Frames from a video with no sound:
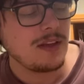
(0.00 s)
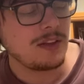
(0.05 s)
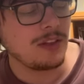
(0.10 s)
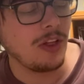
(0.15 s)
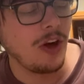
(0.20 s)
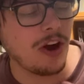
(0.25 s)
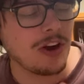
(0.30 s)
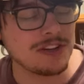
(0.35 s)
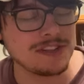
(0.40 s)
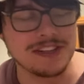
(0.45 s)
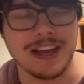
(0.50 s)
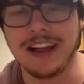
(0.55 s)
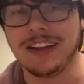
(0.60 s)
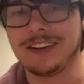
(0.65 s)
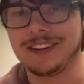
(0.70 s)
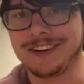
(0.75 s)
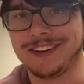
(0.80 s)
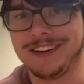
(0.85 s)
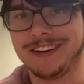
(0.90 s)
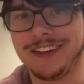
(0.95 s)
Lars
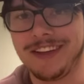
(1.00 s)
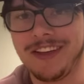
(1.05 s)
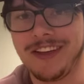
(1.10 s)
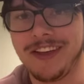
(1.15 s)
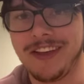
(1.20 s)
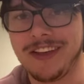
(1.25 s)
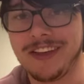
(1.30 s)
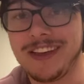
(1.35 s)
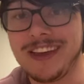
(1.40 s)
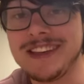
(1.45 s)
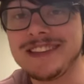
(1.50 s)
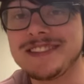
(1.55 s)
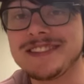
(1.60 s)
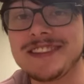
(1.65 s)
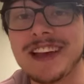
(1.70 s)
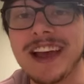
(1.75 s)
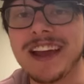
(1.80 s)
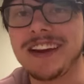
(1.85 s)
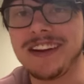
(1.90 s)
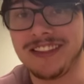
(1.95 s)
Eller, his
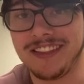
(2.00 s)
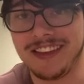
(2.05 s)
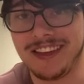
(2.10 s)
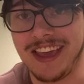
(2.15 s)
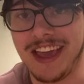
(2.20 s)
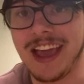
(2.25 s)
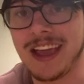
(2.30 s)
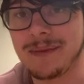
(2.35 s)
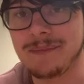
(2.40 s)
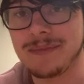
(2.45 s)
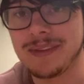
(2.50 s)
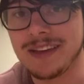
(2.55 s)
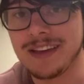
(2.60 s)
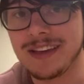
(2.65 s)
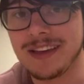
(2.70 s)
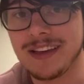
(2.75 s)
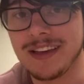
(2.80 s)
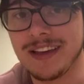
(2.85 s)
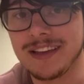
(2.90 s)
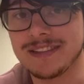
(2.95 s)
second of the game,
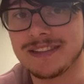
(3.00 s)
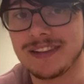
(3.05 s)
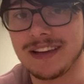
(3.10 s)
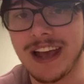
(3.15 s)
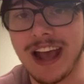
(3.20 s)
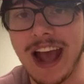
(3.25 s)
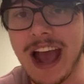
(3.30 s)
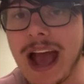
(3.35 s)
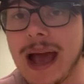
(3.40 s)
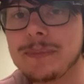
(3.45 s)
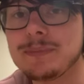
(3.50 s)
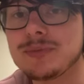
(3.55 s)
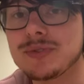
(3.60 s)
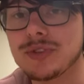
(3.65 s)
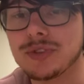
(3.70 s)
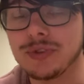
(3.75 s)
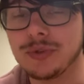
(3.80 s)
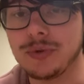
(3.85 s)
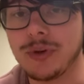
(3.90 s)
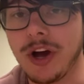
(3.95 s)
is an
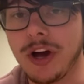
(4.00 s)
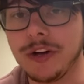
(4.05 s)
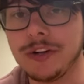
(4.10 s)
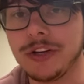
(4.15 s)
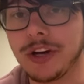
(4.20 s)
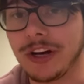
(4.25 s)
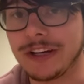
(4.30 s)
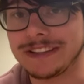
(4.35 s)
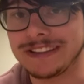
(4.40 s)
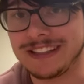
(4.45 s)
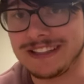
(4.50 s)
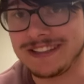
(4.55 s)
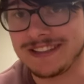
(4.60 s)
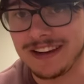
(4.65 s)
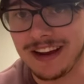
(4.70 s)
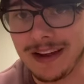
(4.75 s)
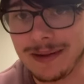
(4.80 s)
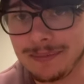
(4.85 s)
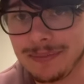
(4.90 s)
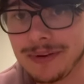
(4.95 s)
absolute ungodly
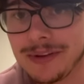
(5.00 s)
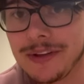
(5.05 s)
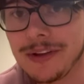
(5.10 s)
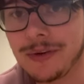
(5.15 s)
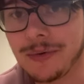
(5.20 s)
snipe.